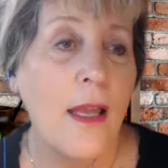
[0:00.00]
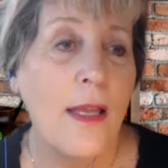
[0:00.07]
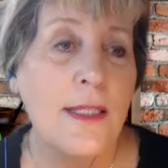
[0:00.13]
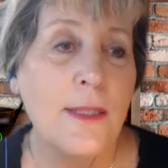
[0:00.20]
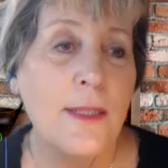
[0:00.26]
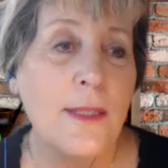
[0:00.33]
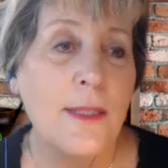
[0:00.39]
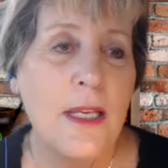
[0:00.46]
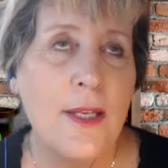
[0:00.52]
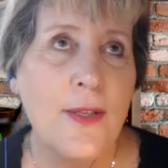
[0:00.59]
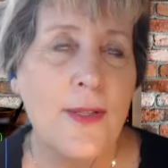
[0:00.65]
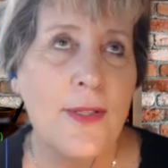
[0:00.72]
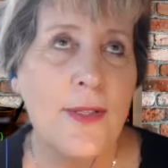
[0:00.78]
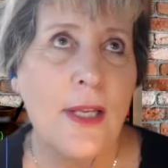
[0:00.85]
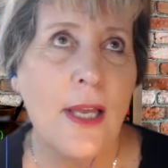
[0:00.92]
It's
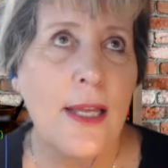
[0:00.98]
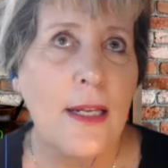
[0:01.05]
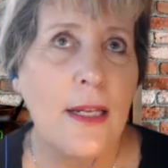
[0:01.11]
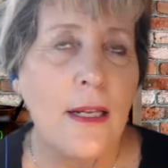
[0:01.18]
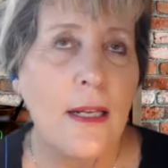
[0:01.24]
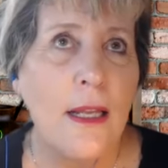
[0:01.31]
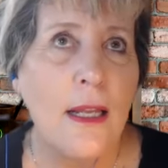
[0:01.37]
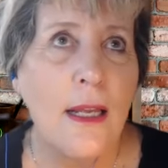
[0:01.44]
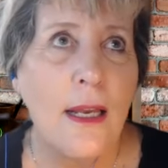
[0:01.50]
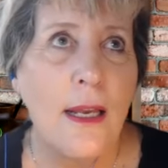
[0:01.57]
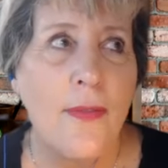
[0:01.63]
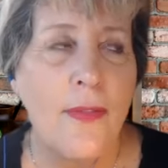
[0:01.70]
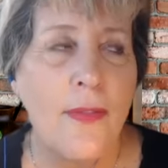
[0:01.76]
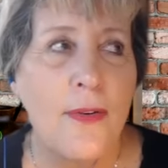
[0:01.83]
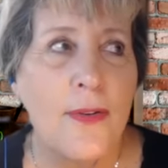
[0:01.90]
because
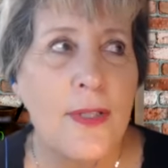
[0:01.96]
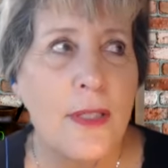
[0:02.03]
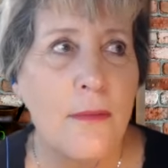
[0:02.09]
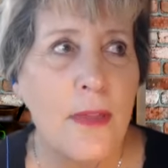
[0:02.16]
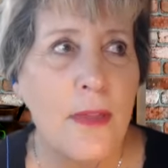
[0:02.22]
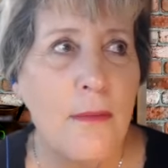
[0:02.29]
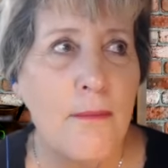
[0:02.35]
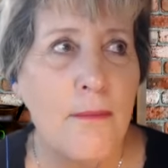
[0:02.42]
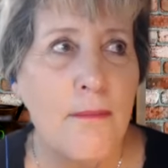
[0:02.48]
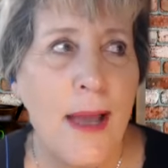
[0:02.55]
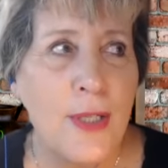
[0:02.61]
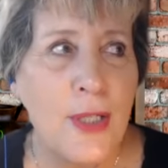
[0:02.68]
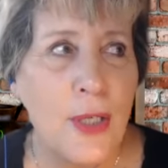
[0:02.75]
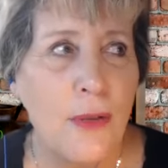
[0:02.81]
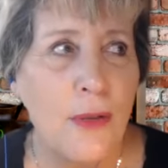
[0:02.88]
there's something
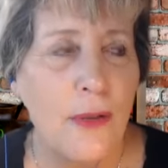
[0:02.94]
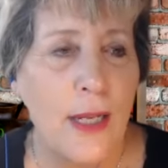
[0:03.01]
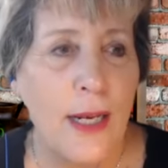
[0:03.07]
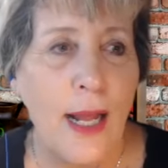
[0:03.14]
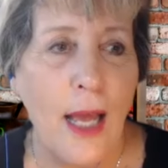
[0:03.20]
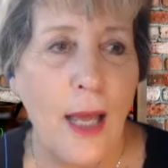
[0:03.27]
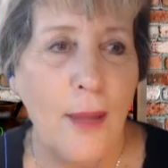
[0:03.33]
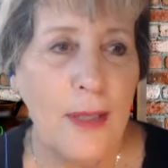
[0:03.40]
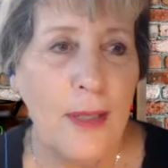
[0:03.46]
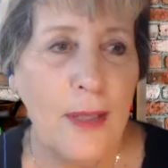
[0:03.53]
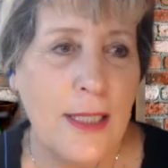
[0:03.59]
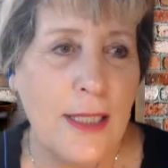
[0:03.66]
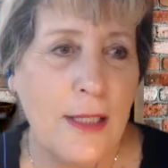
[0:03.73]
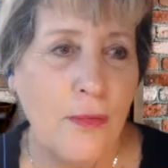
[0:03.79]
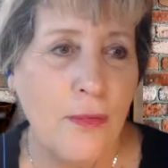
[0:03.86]
magical that
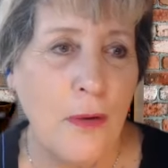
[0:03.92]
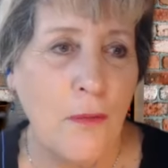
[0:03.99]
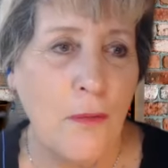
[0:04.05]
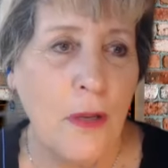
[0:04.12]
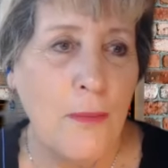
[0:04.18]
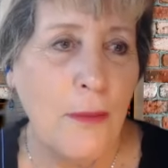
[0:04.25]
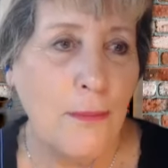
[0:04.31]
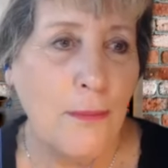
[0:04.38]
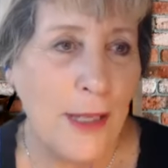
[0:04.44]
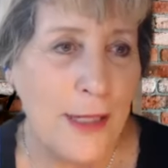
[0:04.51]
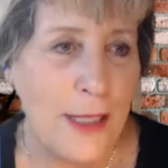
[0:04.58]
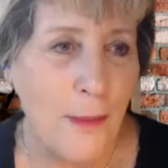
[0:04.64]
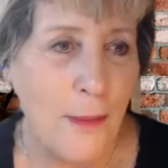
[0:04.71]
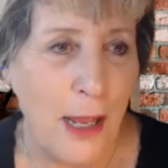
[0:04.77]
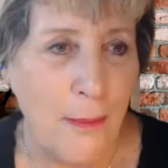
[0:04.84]
happens when we put
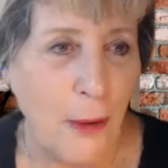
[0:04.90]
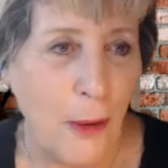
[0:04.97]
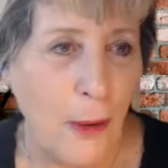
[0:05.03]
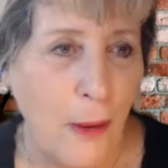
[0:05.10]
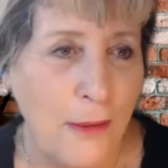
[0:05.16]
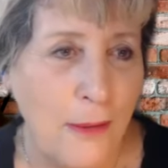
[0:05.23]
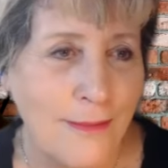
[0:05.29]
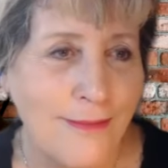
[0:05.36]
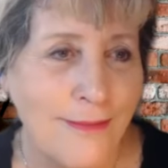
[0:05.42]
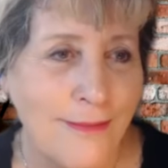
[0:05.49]
pen to paper